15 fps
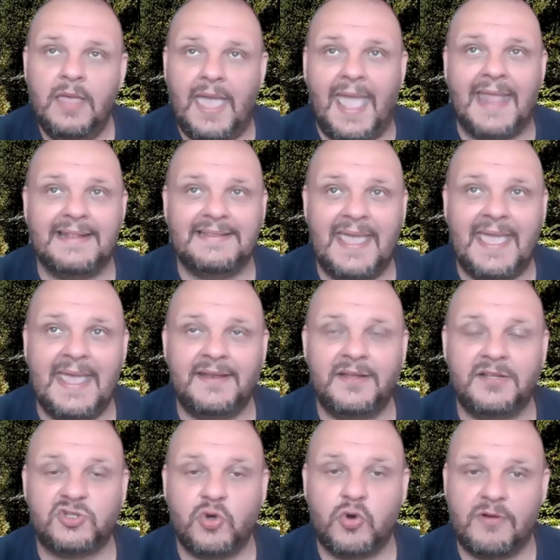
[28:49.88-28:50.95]
And
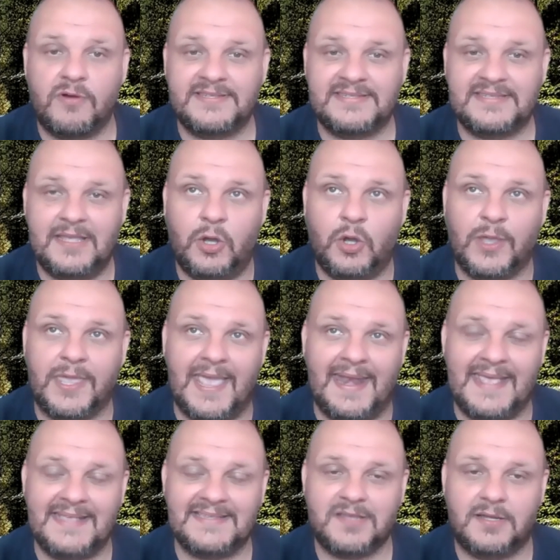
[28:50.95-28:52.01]
then Taurus
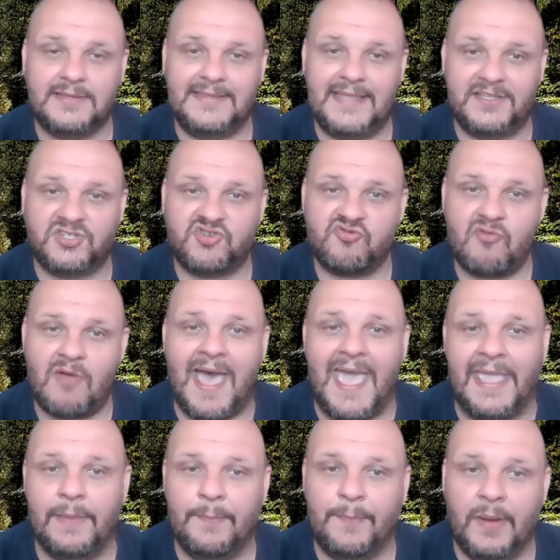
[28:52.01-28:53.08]
again has got that
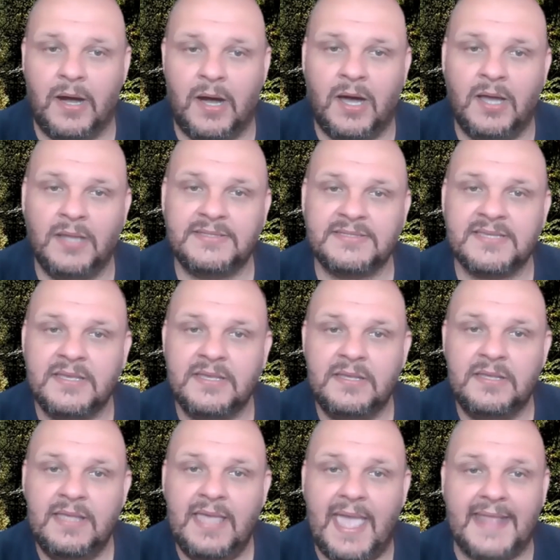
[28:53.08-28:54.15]
dry part
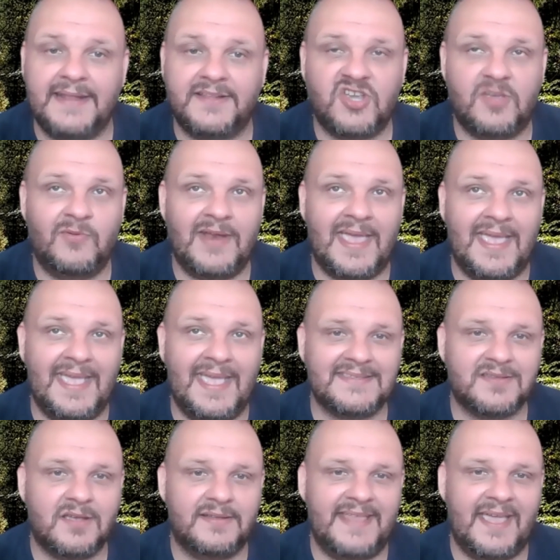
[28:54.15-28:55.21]
and Gemini
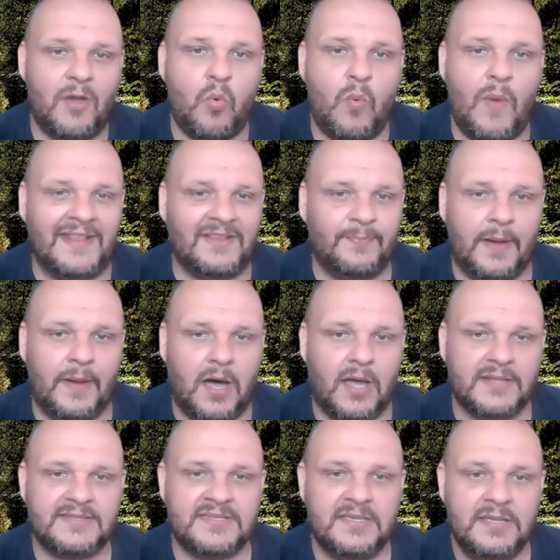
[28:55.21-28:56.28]
has got that wet
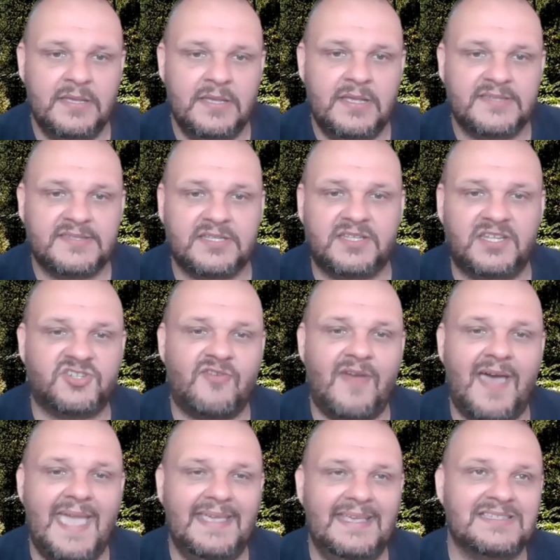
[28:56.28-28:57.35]
part. So the
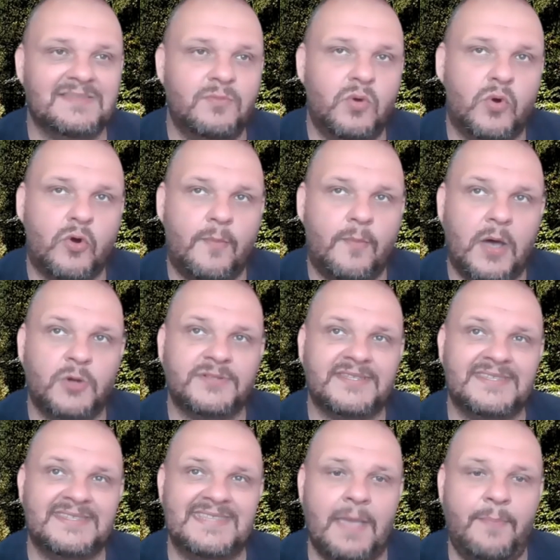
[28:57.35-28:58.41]
dry is more about
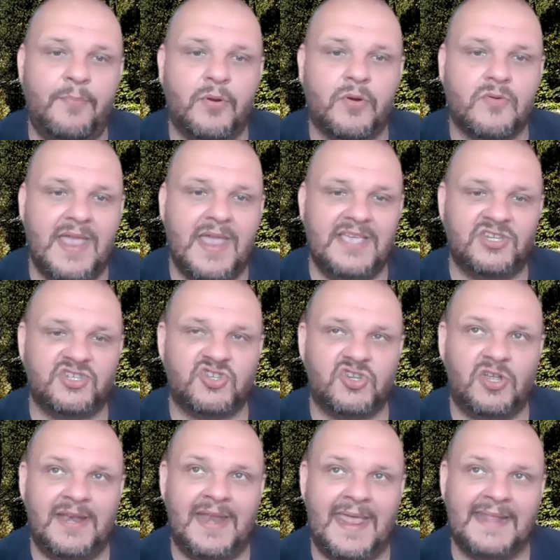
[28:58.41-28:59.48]

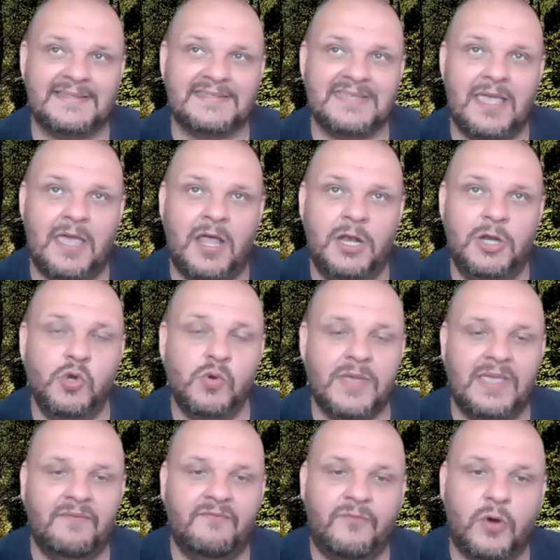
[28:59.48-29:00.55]
separation and uh,
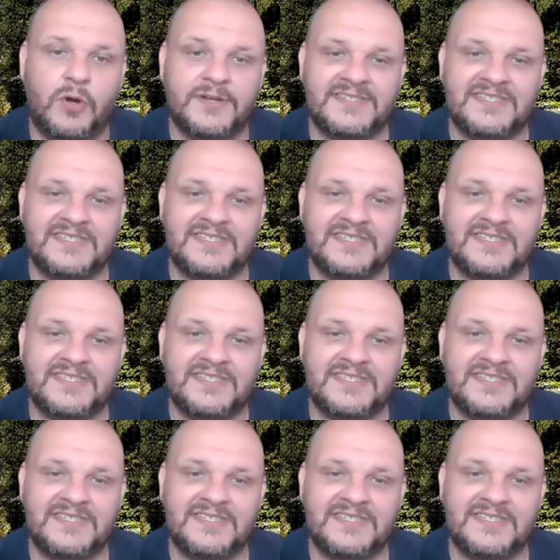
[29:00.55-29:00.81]
looking for